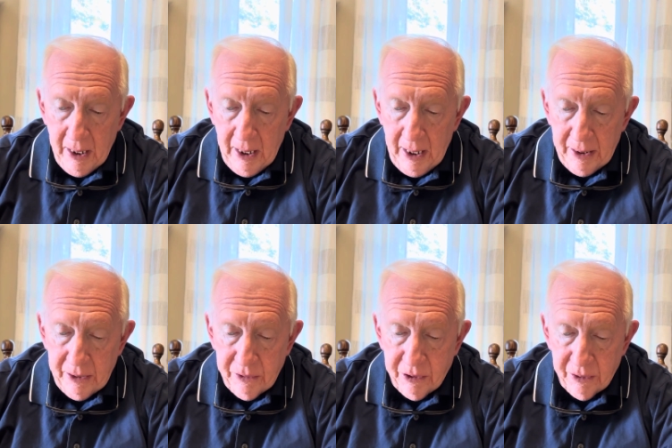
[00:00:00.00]
And
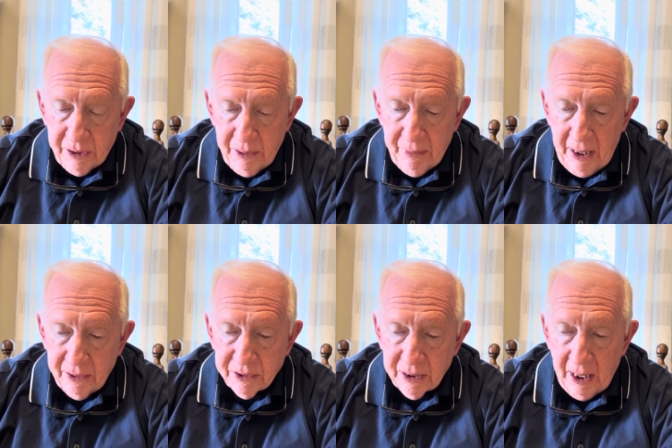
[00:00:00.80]
he took him
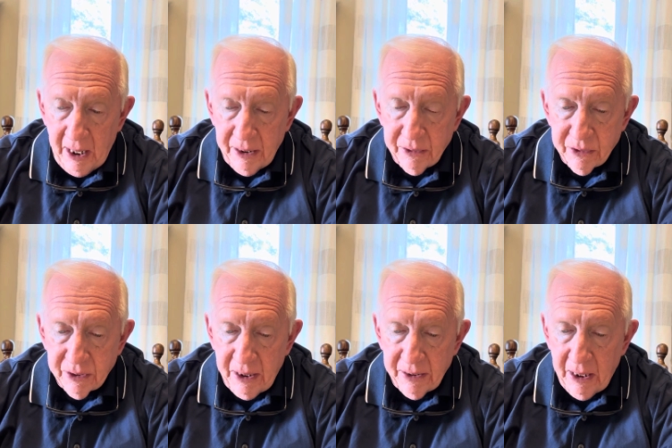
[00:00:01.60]
outside and
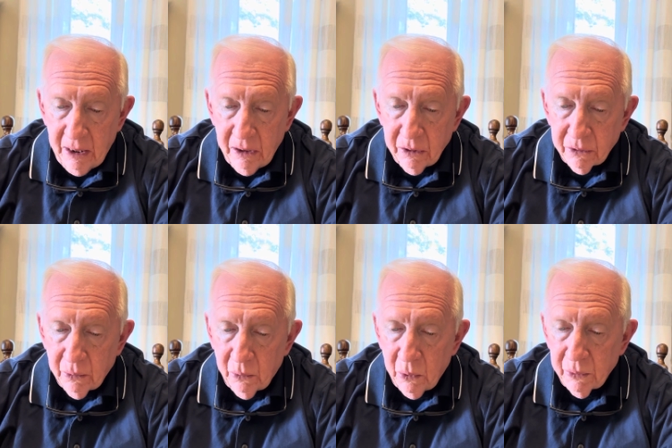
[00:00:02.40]
said, Now look
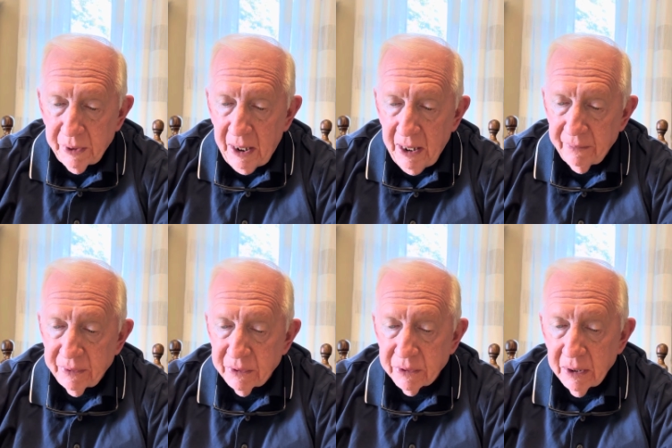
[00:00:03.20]
toward the
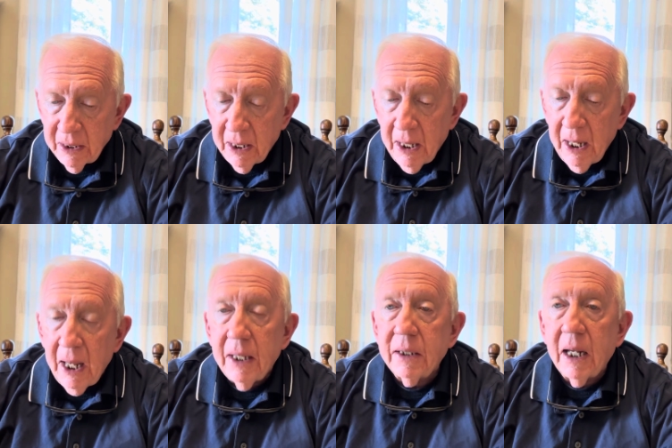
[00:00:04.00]
heavens
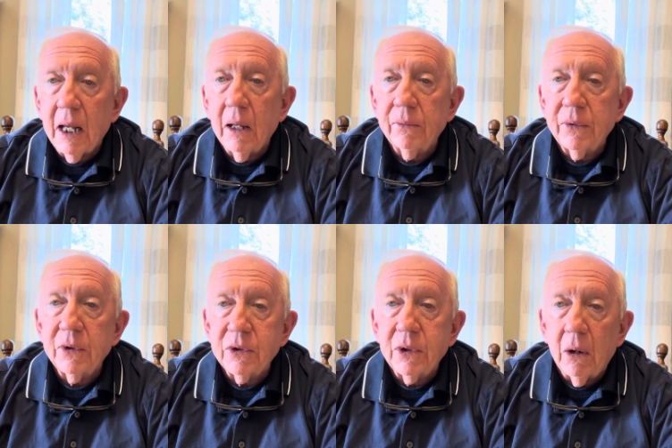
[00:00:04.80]
and count the
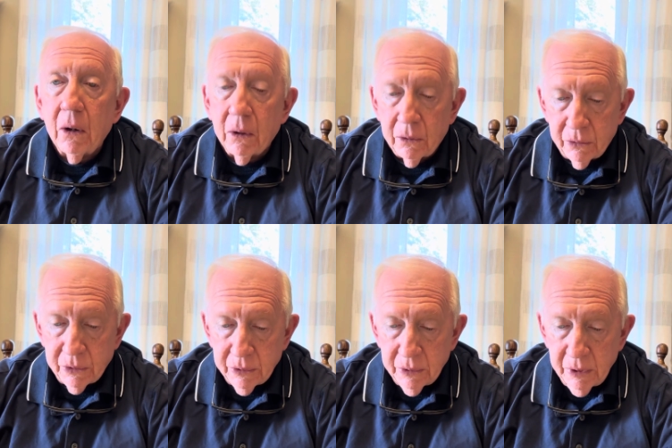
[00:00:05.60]

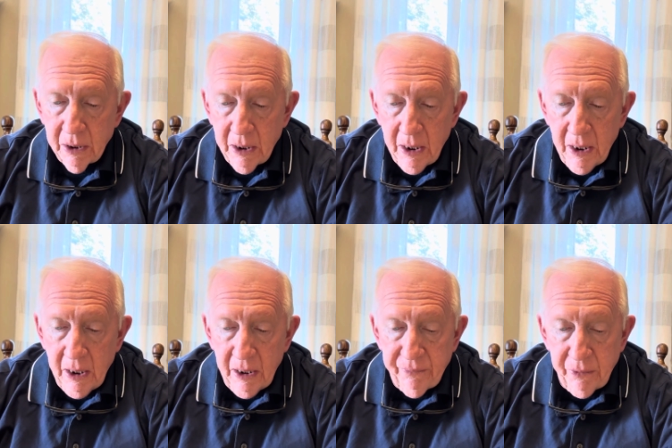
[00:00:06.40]
stars,
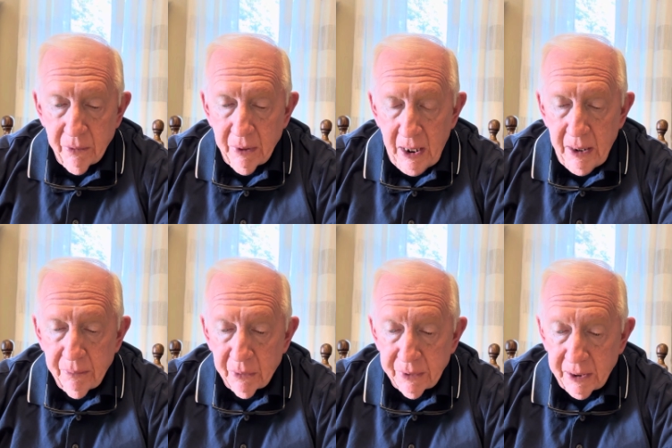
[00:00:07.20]
if you are
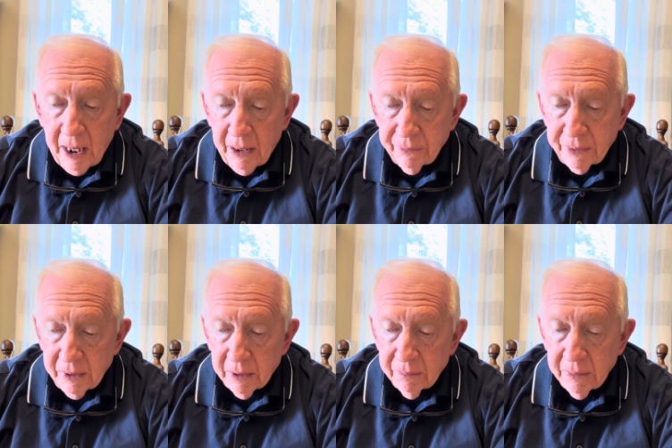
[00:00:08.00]
able to count
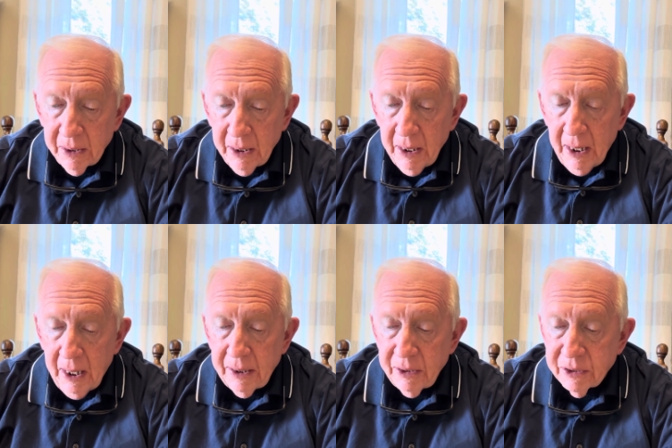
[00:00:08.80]
them.
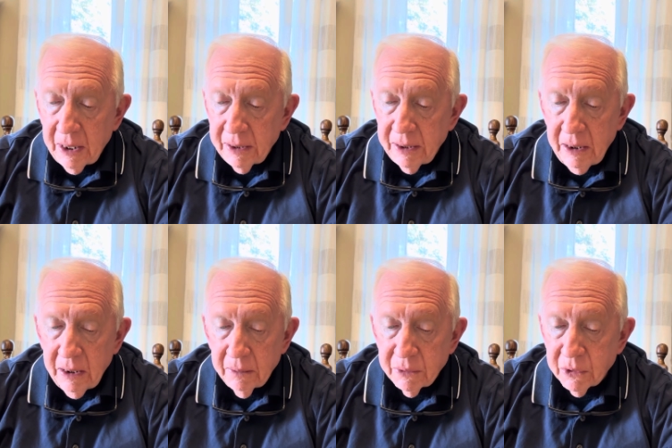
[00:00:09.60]
And he said to
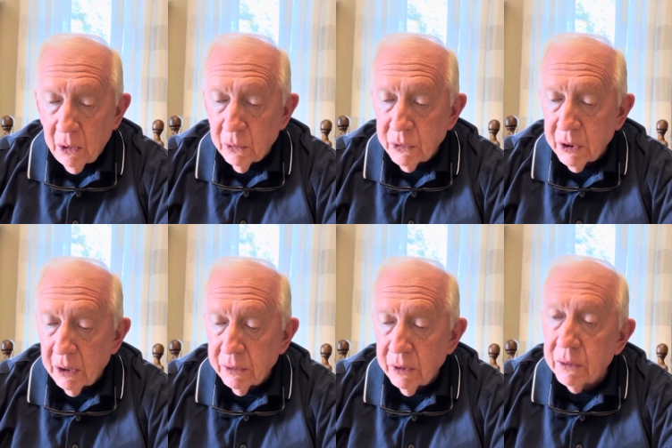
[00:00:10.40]
him, So
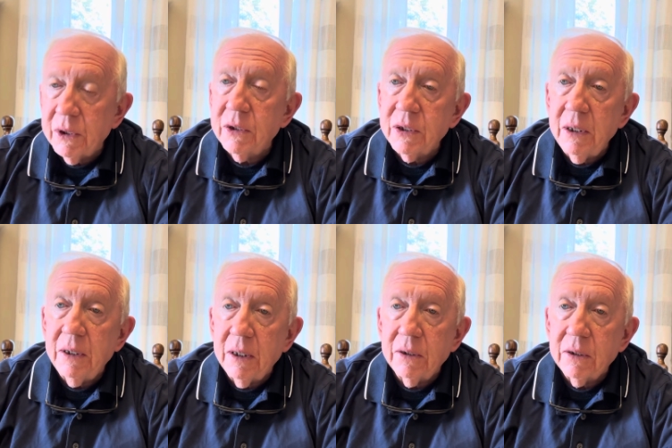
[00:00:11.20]
shall your
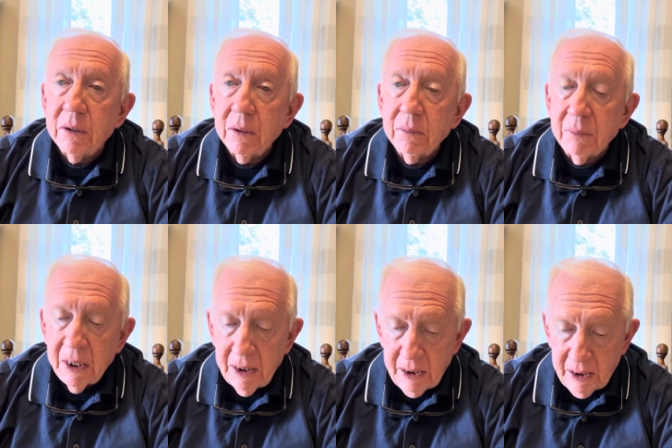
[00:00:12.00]
descendants
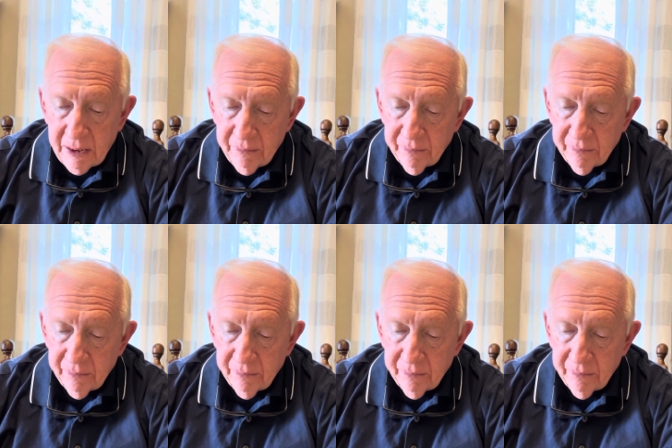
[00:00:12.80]
be.